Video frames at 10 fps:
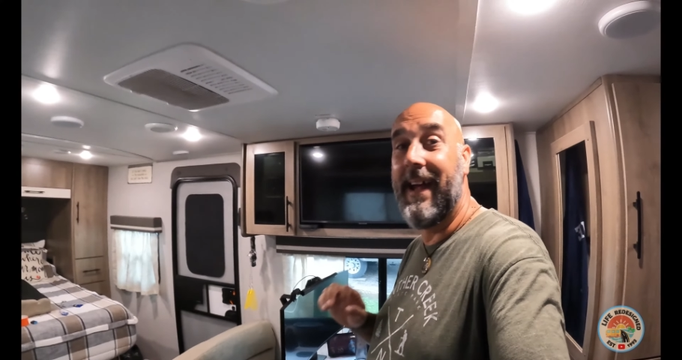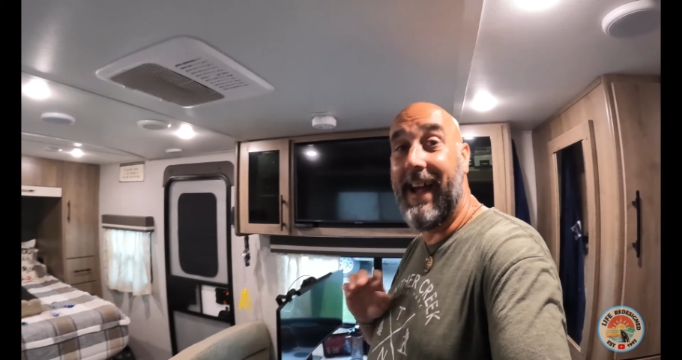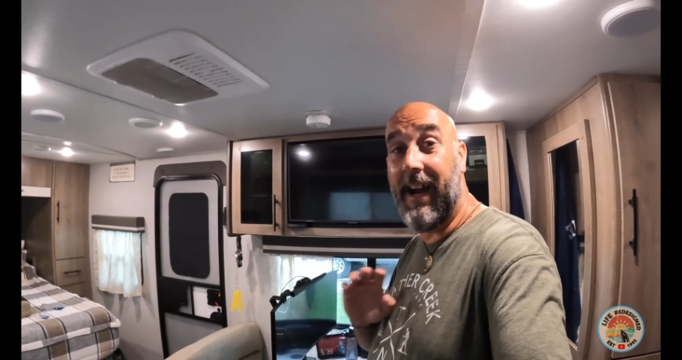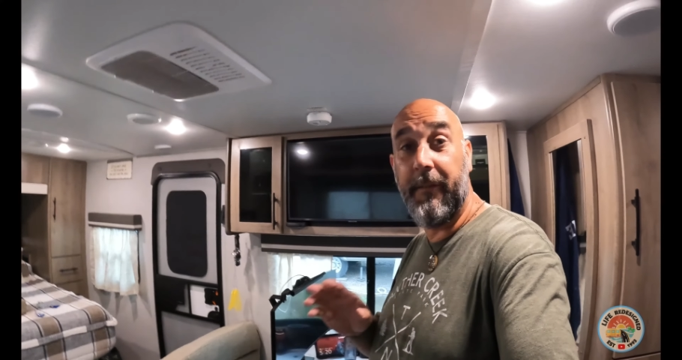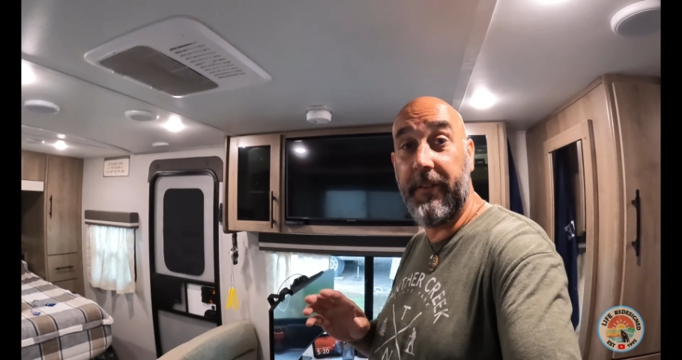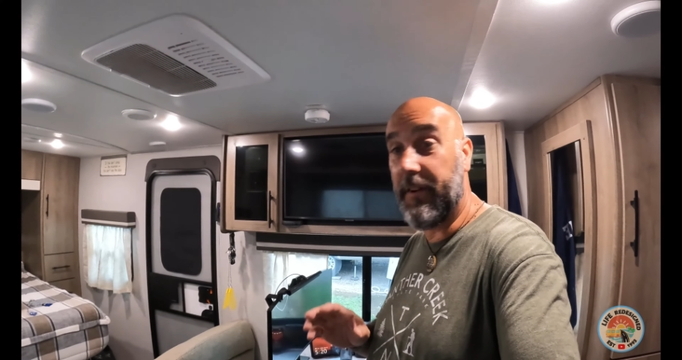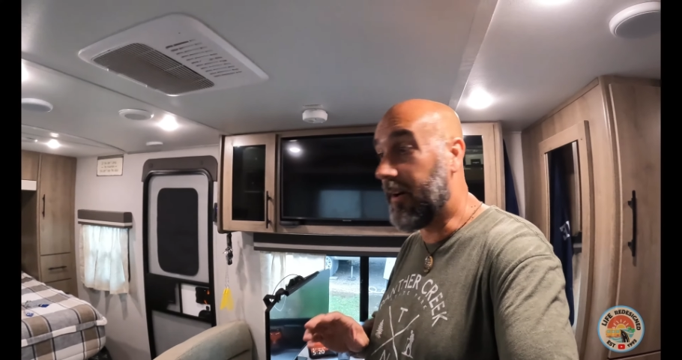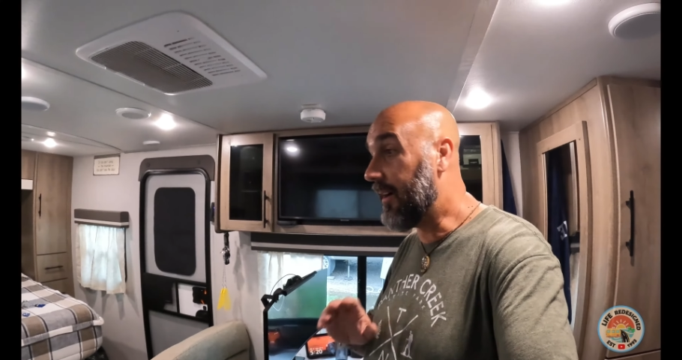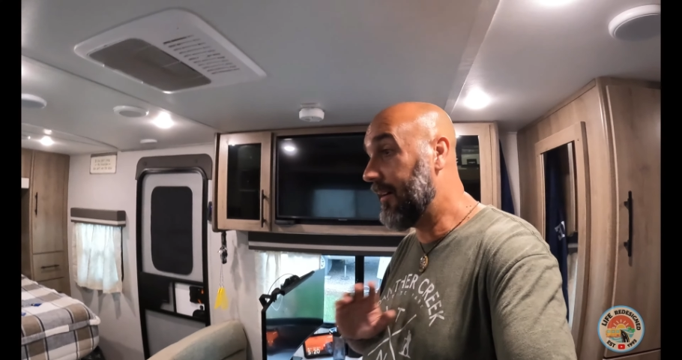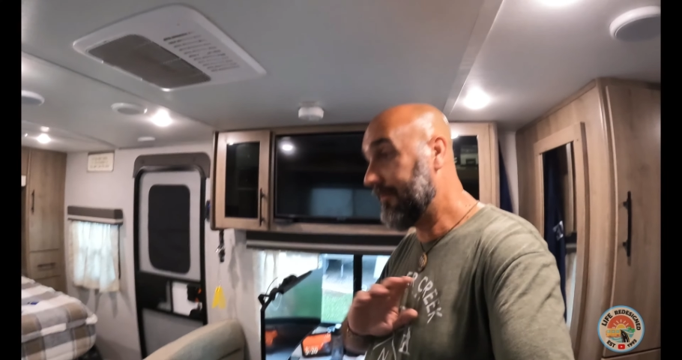
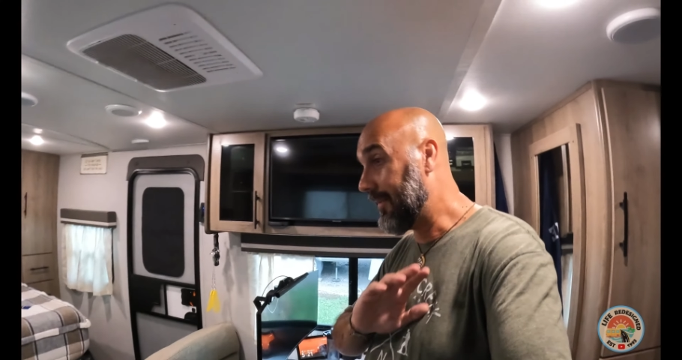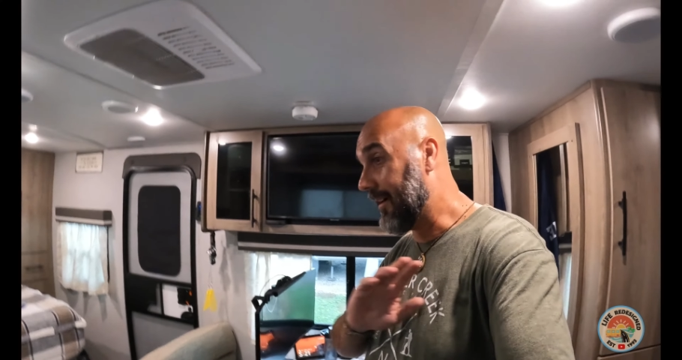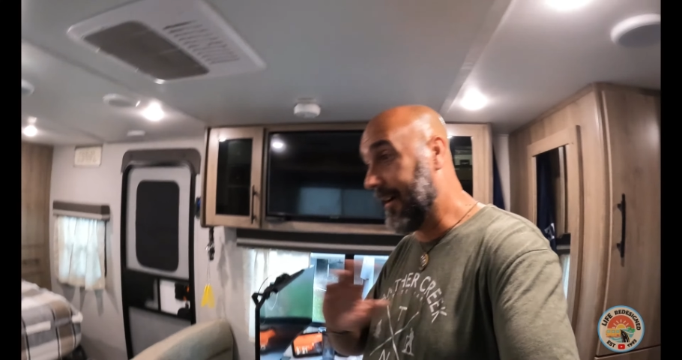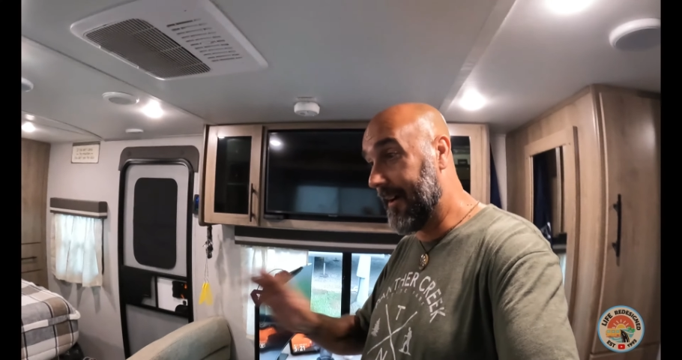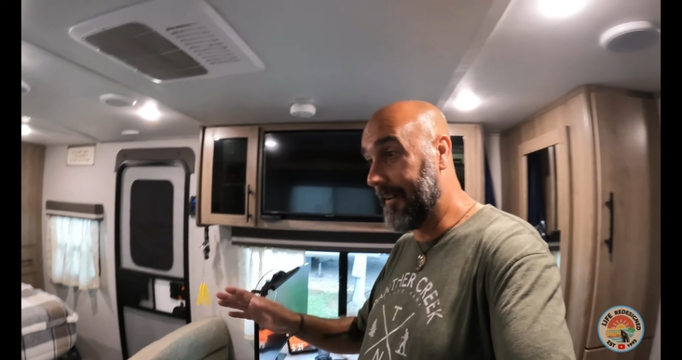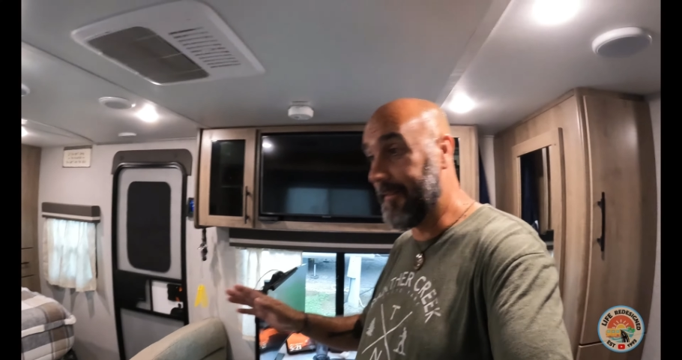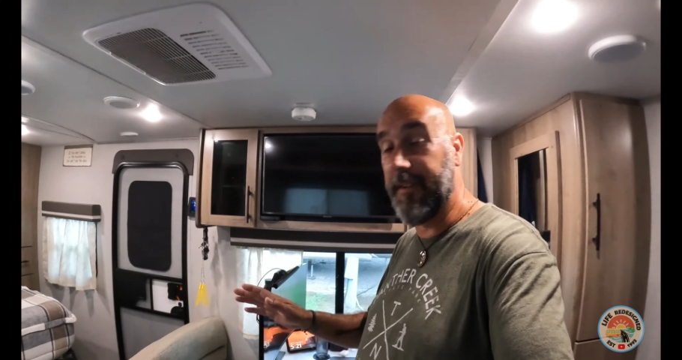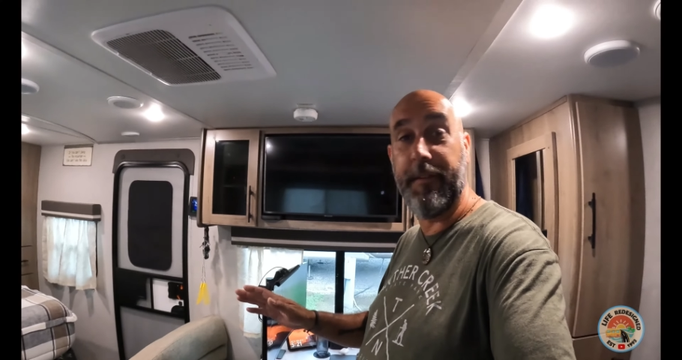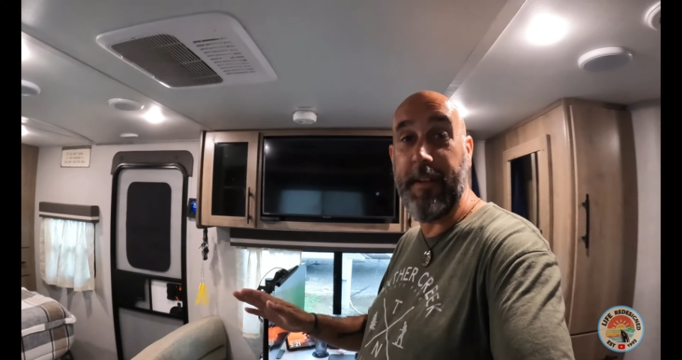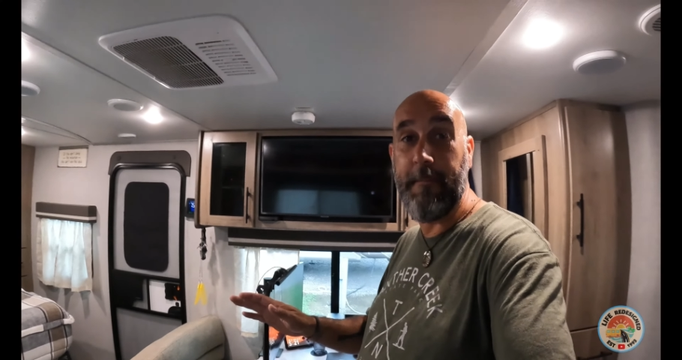Avatar on
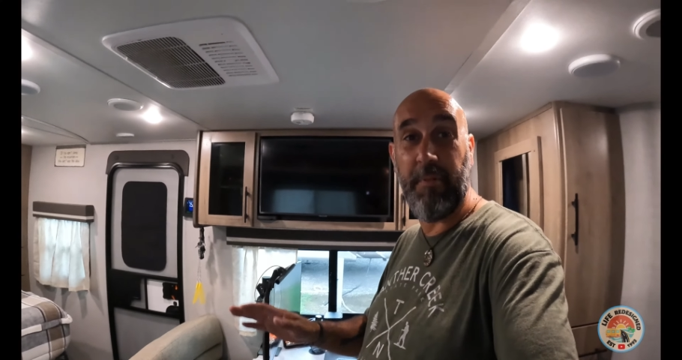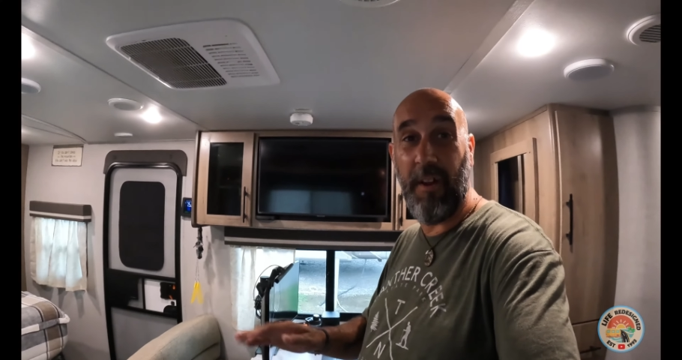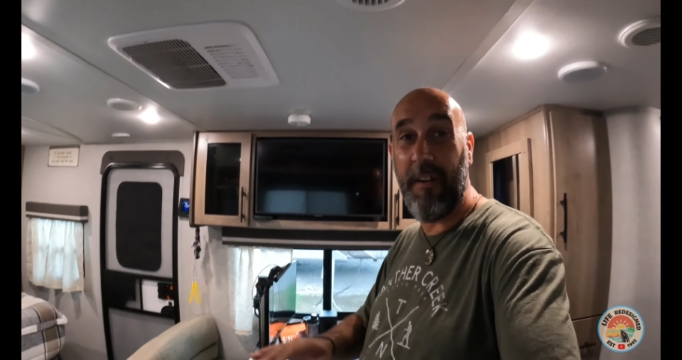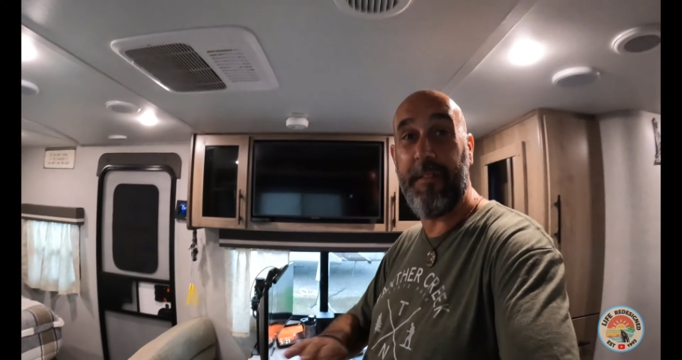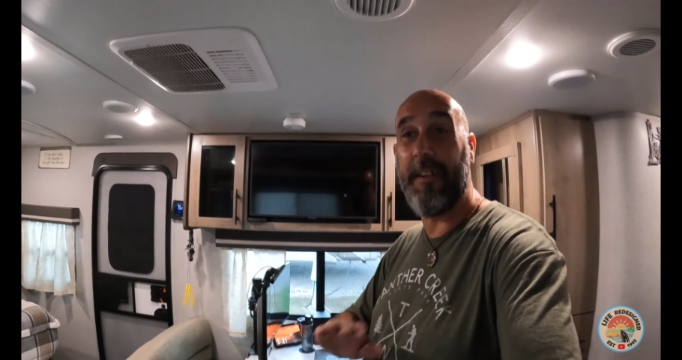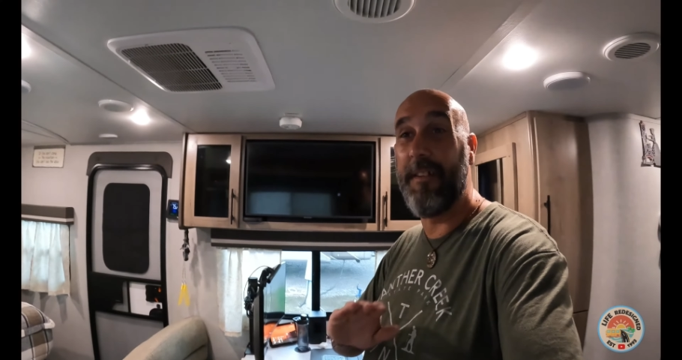Disney Plus